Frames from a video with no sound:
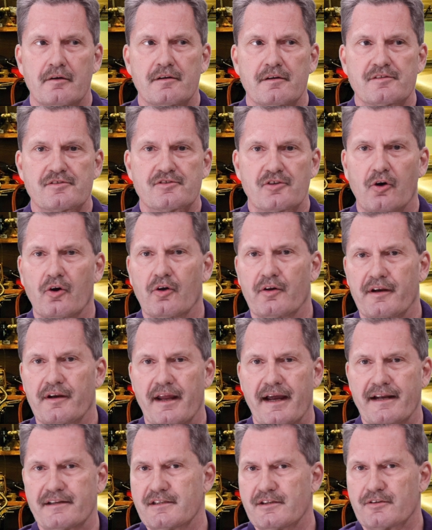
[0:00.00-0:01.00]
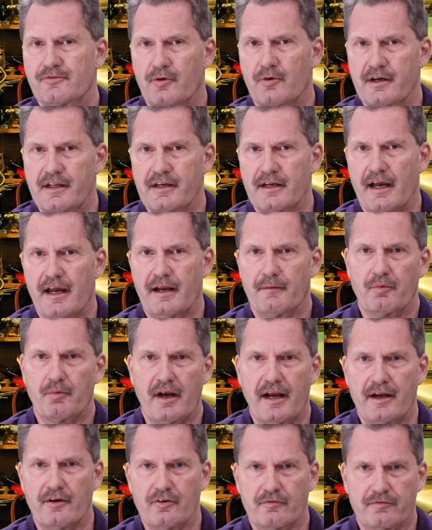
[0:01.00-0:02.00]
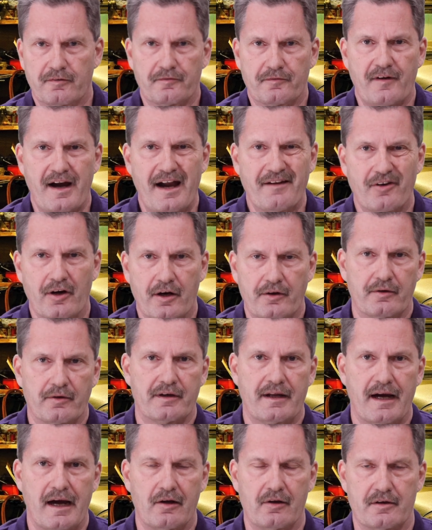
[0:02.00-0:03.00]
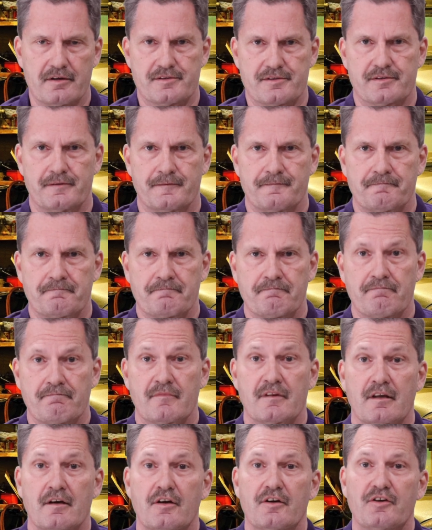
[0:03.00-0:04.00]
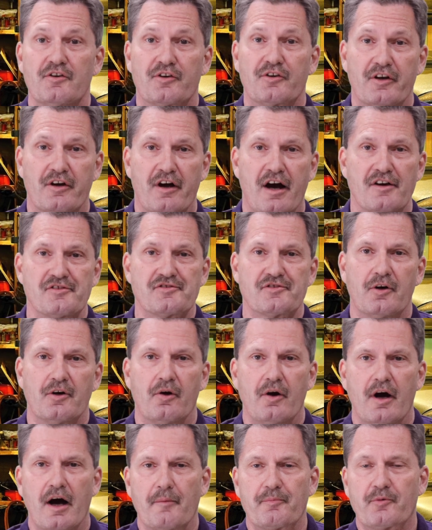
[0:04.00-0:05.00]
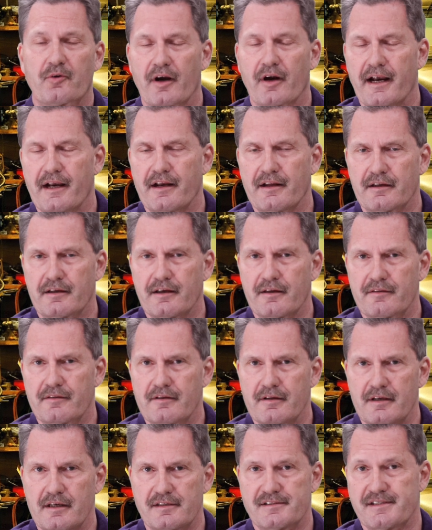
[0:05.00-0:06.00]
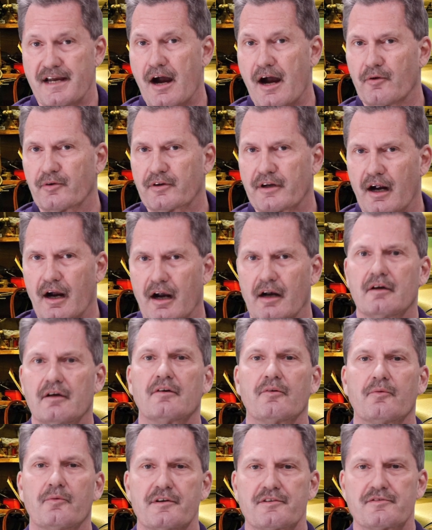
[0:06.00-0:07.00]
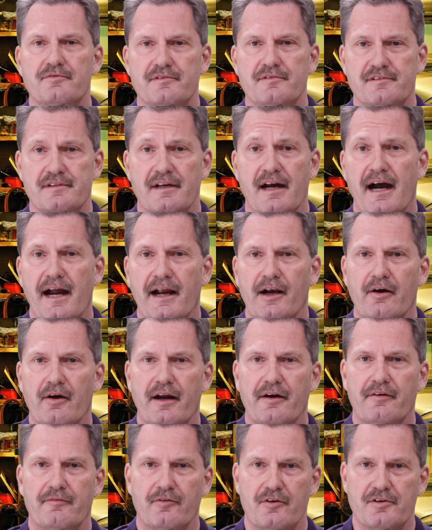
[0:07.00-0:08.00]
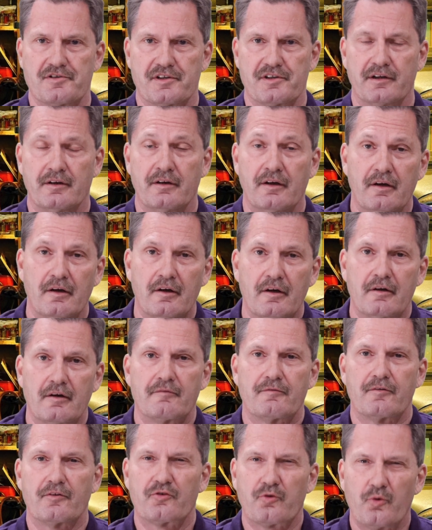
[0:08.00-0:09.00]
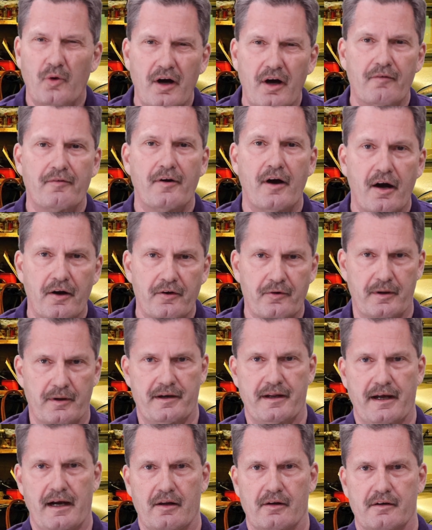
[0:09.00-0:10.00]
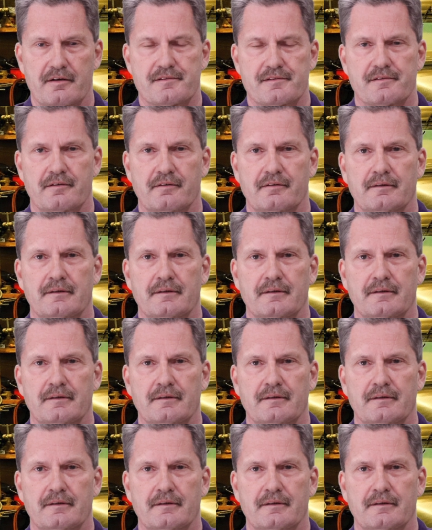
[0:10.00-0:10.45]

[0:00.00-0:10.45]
sold in 1929, brand new, for $500. You could also upgrade and get the Town Car, which was the higher end version, for $1,200.